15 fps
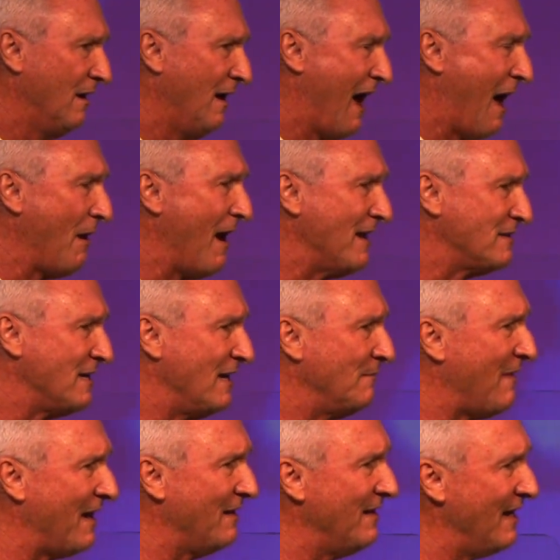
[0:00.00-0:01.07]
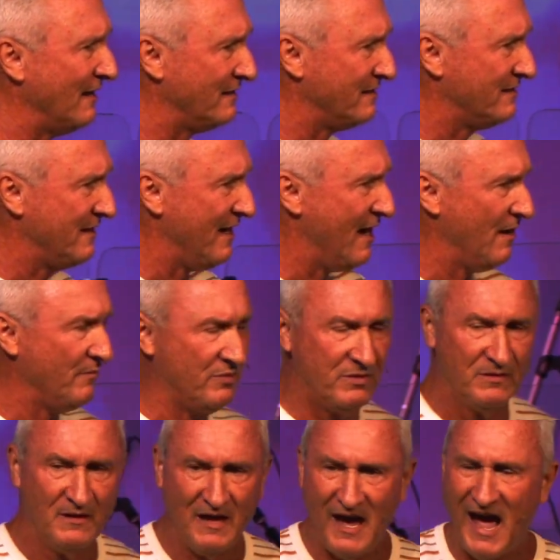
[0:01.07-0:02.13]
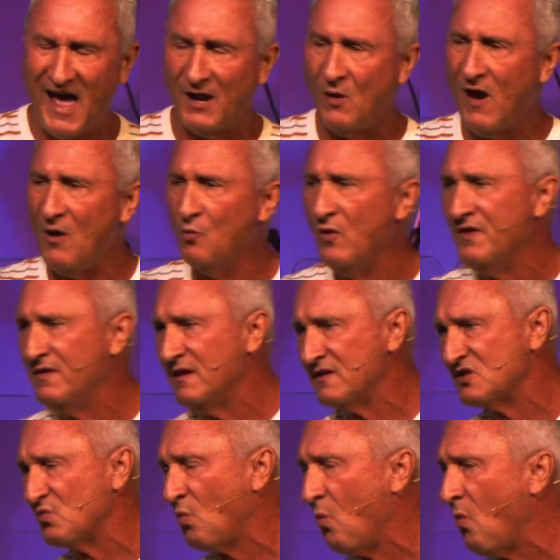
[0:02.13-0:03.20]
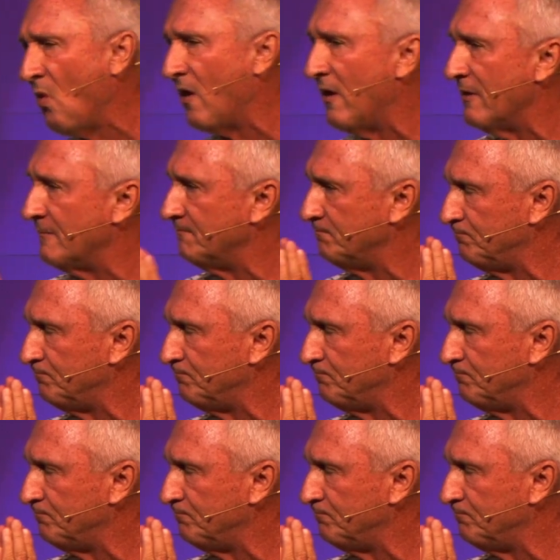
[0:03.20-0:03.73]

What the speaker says: How do I take my next step? How do I win this war?